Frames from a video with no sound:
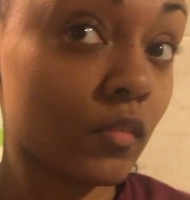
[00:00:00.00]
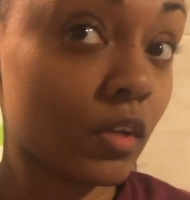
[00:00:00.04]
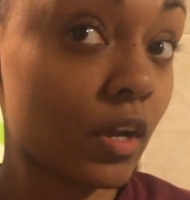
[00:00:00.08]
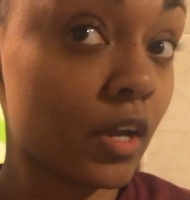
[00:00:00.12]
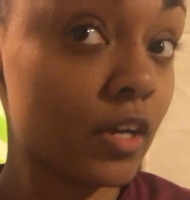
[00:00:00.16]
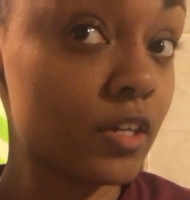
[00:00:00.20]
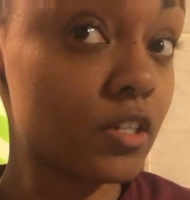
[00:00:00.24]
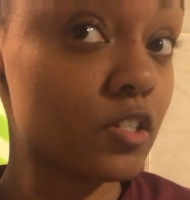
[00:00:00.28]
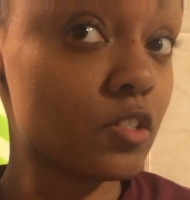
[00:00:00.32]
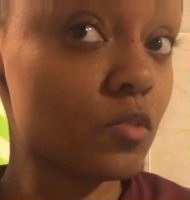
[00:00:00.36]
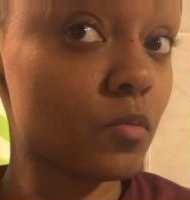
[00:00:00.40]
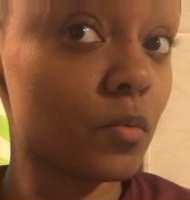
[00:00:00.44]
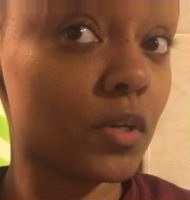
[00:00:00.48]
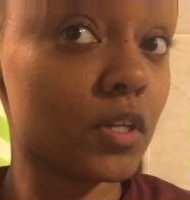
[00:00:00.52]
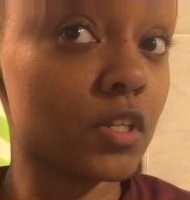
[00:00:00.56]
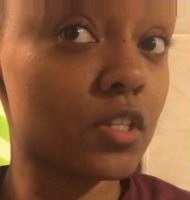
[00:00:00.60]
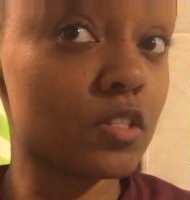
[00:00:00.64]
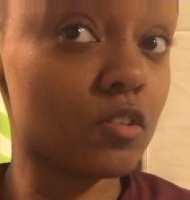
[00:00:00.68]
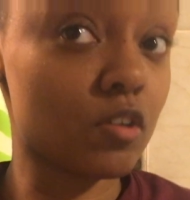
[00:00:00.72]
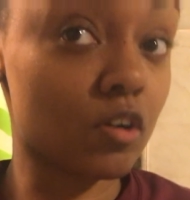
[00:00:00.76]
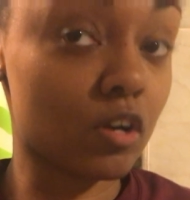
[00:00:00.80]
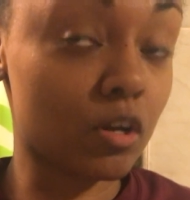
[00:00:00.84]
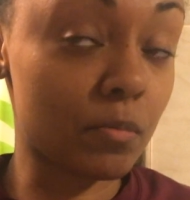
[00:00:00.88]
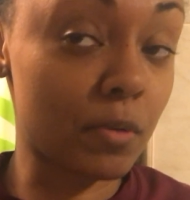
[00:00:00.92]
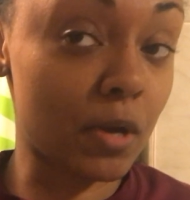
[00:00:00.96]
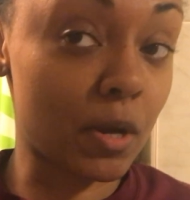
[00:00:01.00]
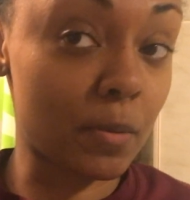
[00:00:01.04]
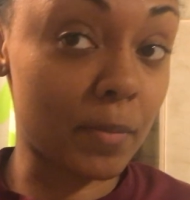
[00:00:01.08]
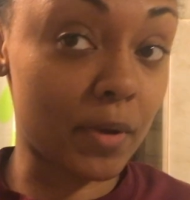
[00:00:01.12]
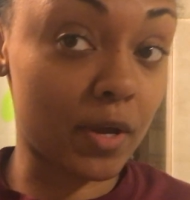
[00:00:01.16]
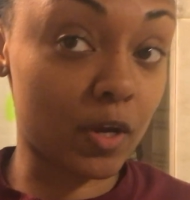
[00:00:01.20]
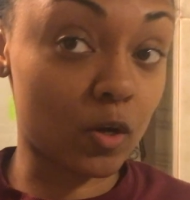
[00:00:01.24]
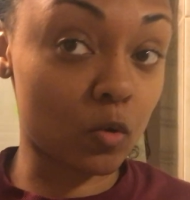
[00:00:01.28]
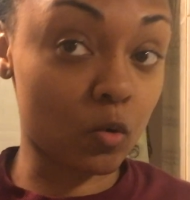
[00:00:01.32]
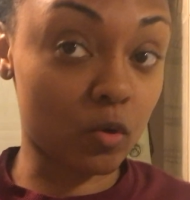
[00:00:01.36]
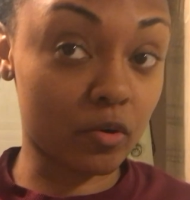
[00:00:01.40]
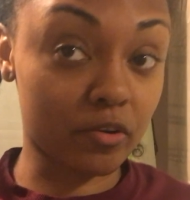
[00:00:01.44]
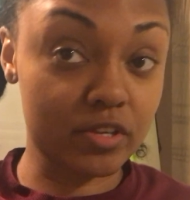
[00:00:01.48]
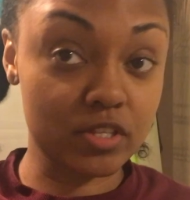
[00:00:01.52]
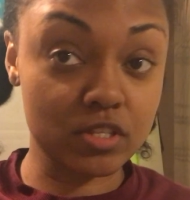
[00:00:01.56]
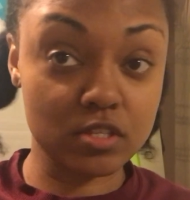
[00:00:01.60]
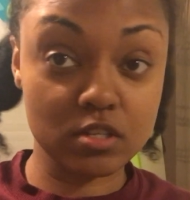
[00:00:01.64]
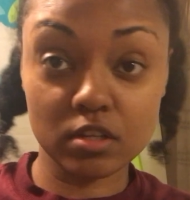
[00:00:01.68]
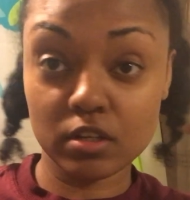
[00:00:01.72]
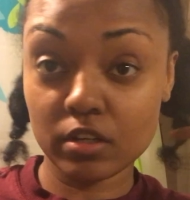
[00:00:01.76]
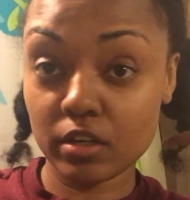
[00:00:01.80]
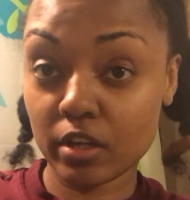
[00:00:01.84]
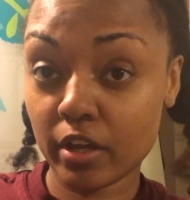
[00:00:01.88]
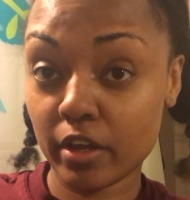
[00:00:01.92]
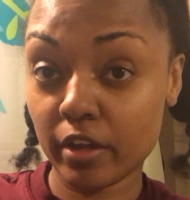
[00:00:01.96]
I just wanted to talk about my
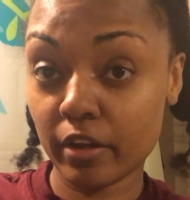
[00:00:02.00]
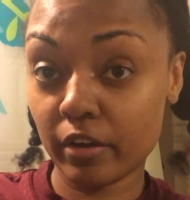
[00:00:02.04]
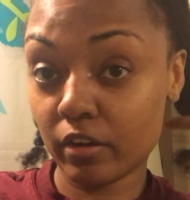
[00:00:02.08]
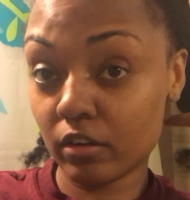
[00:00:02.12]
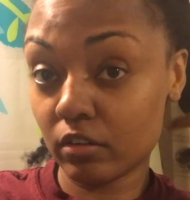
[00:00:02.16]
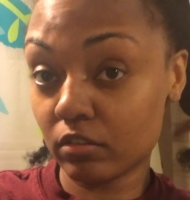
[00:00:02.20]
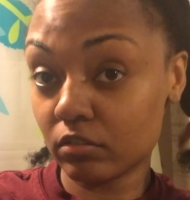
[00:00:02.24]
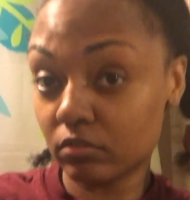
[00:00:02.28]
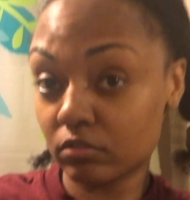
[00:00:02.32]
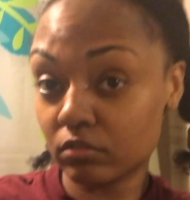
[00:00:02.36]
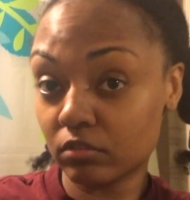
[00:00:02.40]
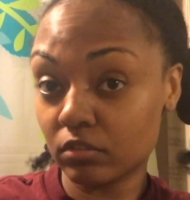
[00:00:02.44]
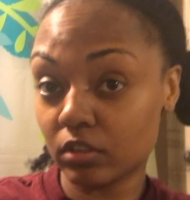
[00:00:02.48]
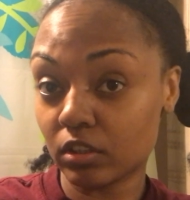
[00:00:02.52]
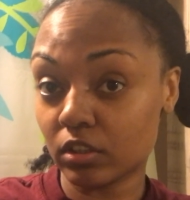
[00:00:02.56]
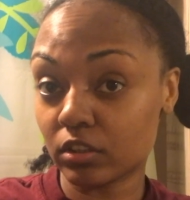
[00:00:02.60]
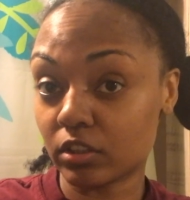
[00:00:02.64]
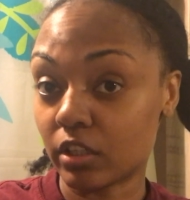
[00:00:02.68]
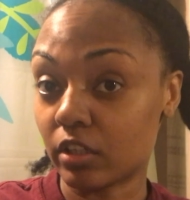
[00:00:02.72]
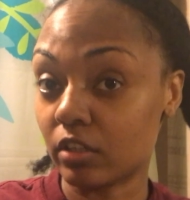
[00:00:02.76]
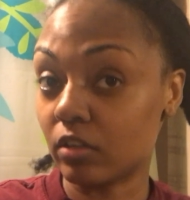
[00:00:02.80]
quarantine hair because I